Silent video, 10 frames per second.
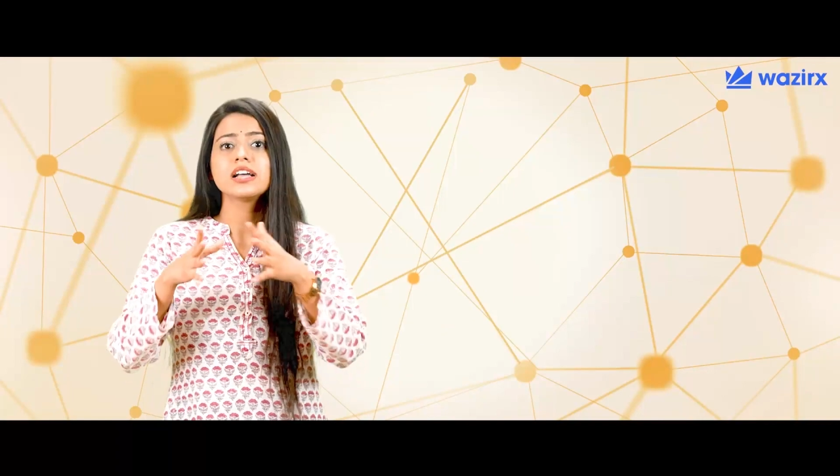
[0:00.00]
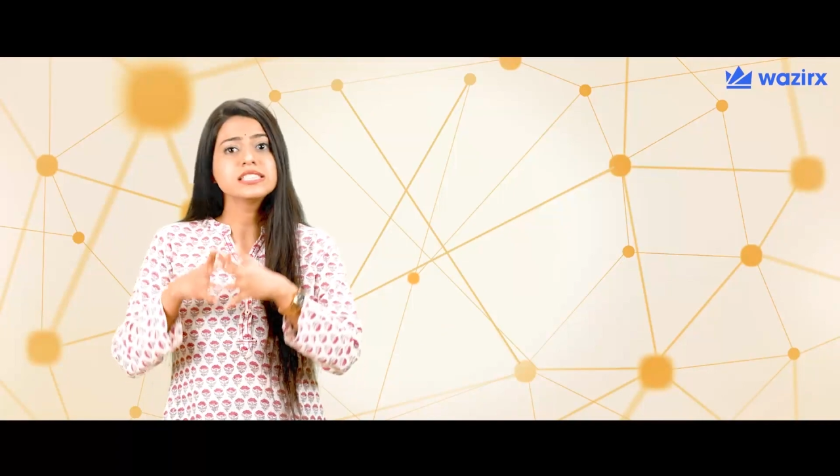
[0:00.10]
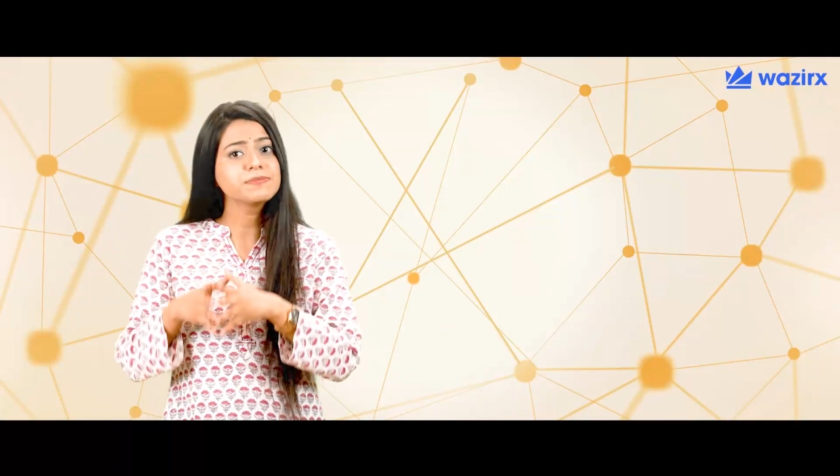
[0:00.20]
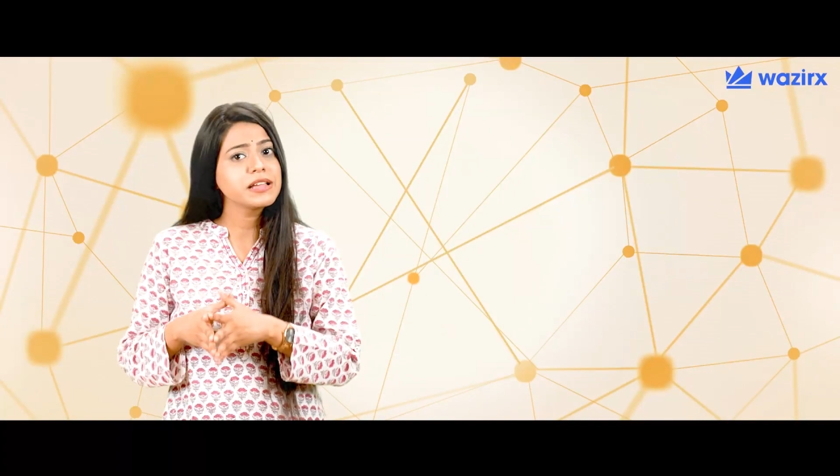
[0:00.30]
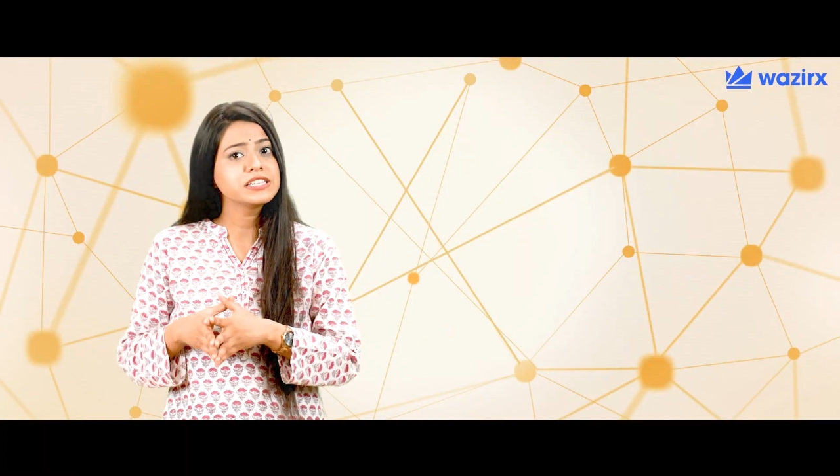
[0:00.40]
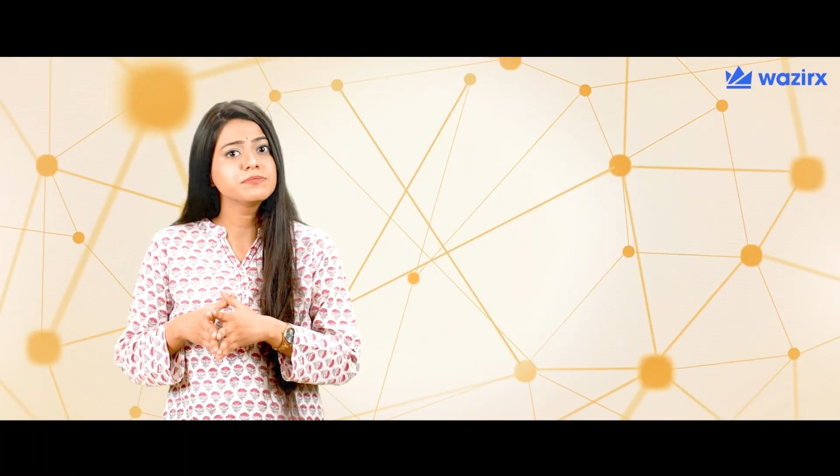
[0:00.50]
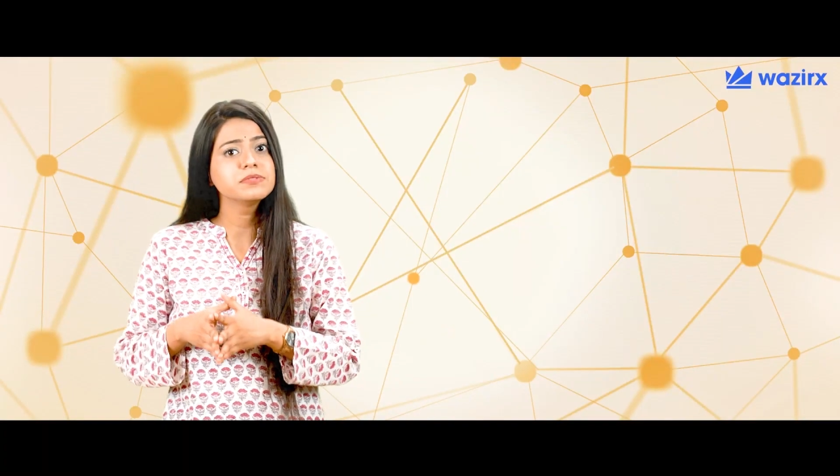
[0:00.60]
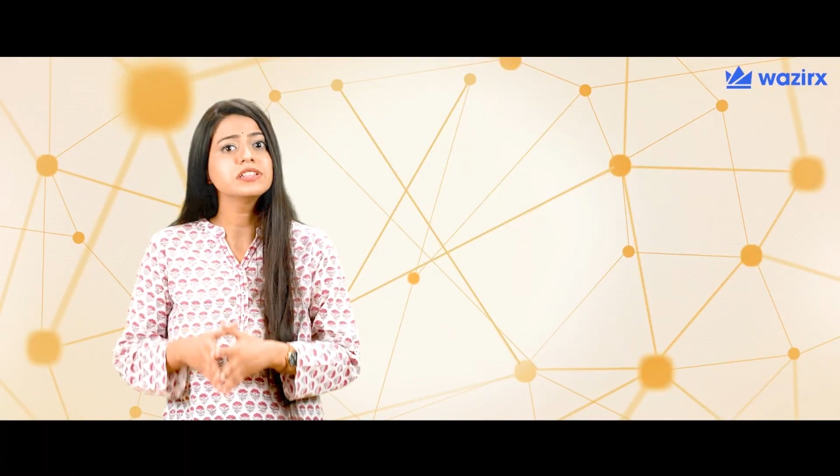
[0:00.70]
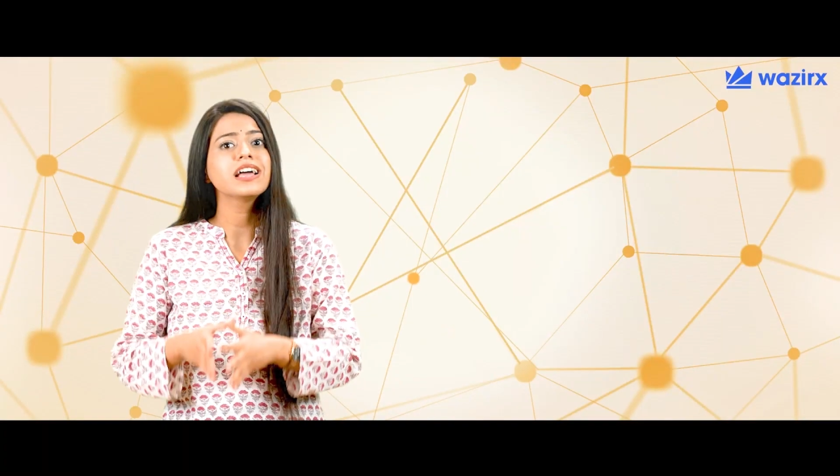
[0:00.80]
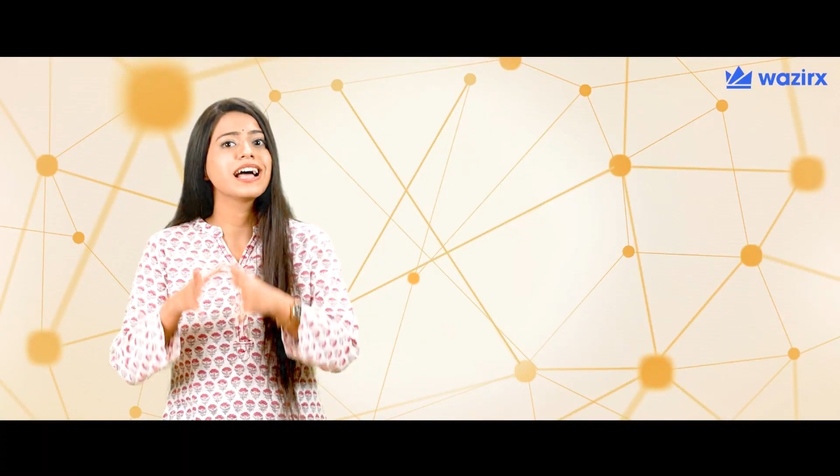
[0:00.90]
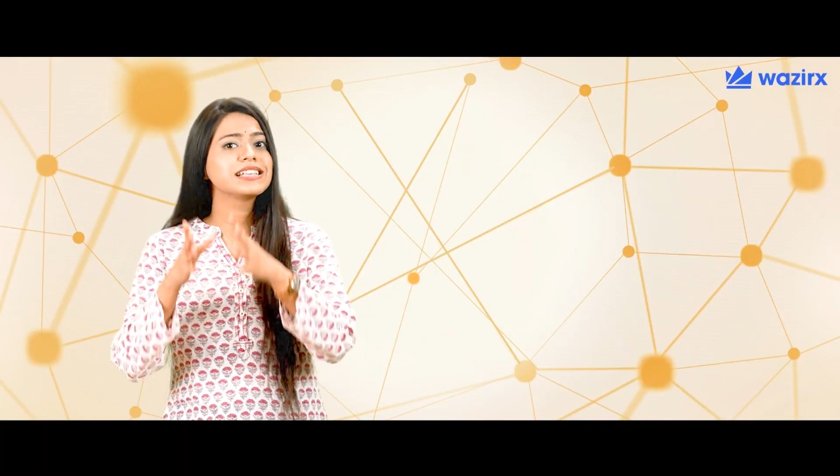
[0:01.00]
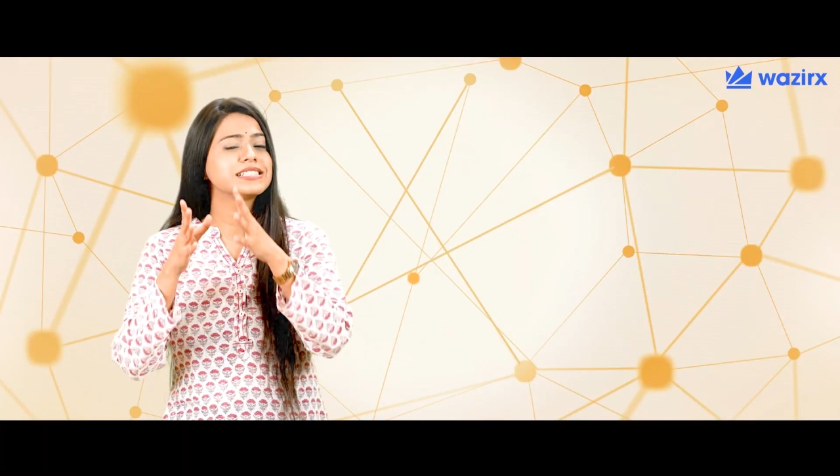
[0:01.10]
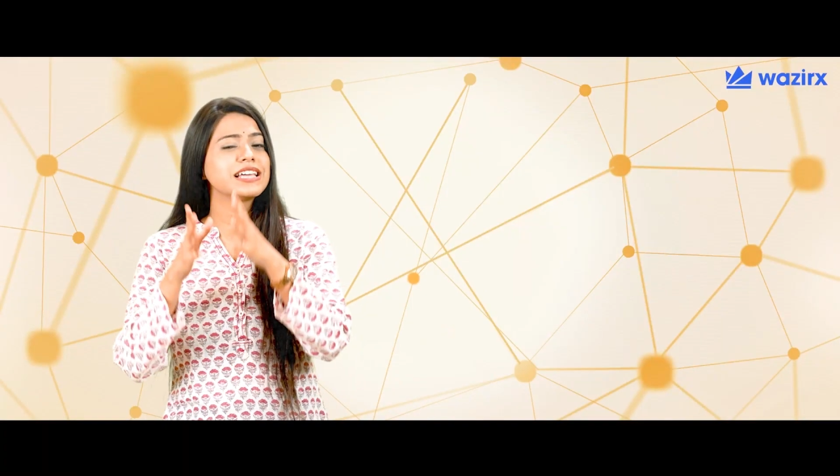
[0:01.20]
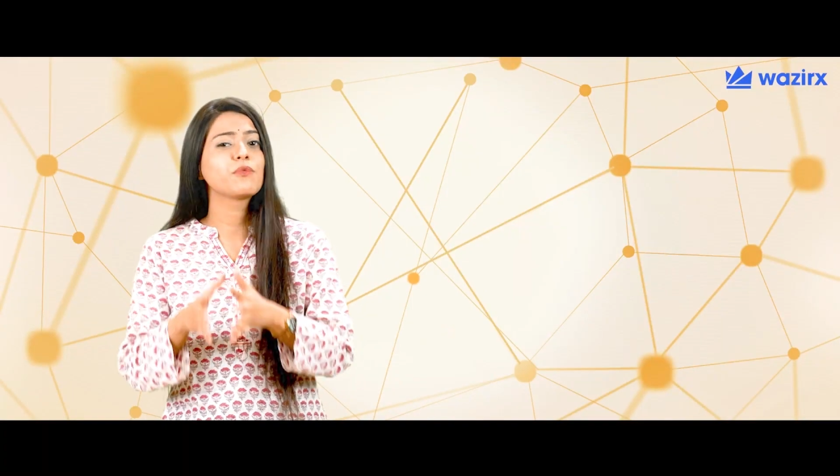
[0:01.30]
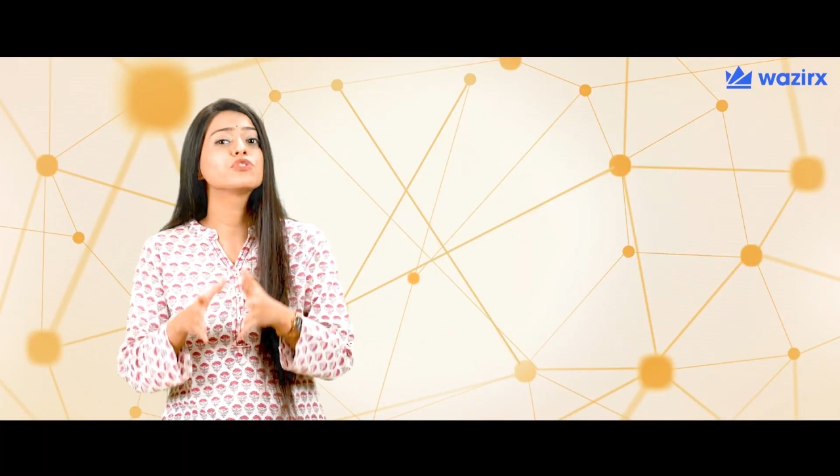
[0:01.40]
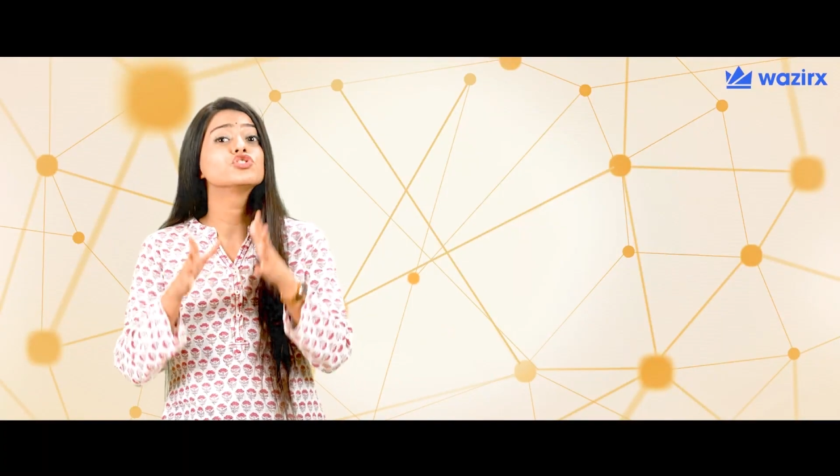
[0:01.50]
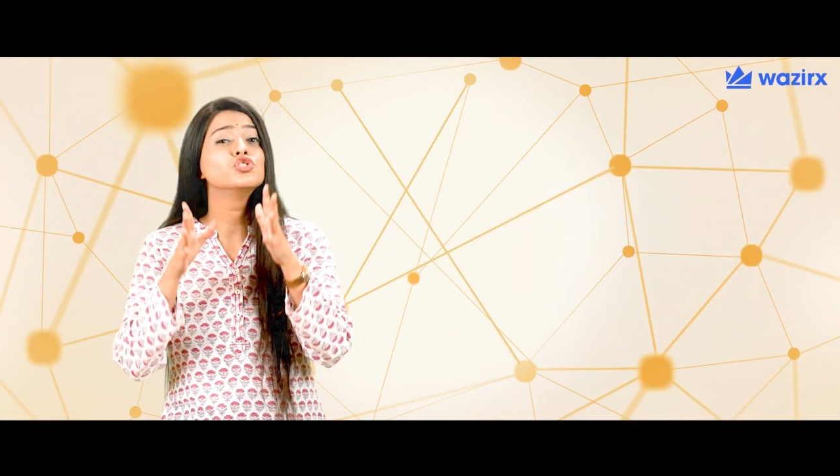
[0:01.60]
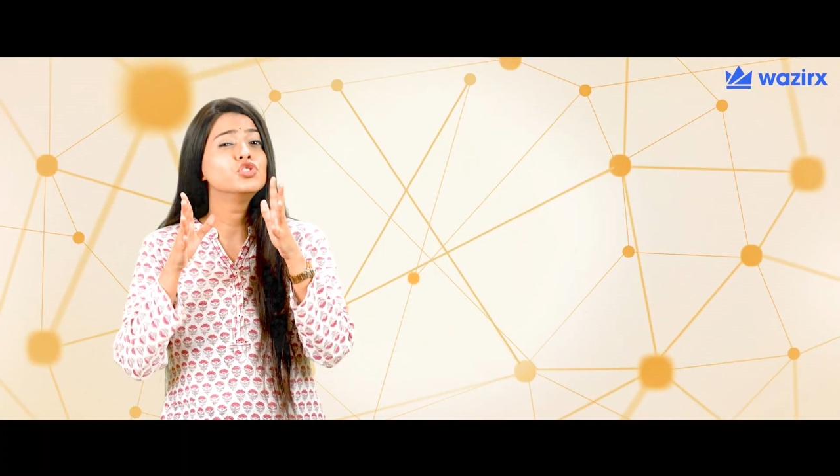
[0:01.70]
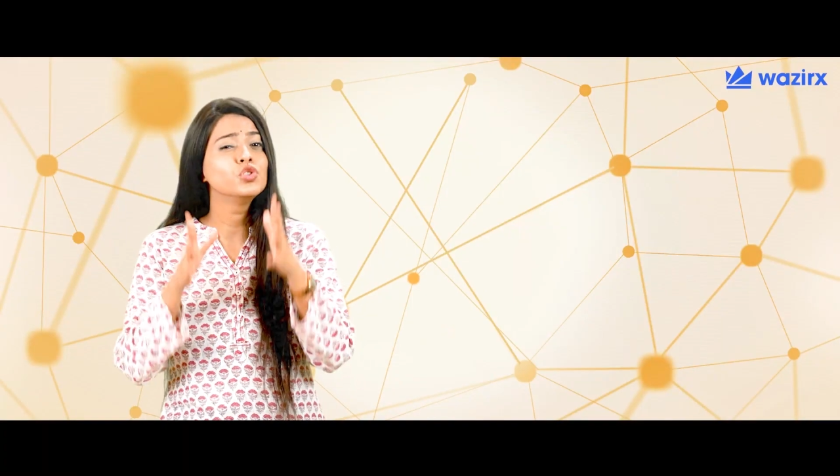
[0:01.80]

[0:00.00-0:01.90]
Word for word: unspendable, as there was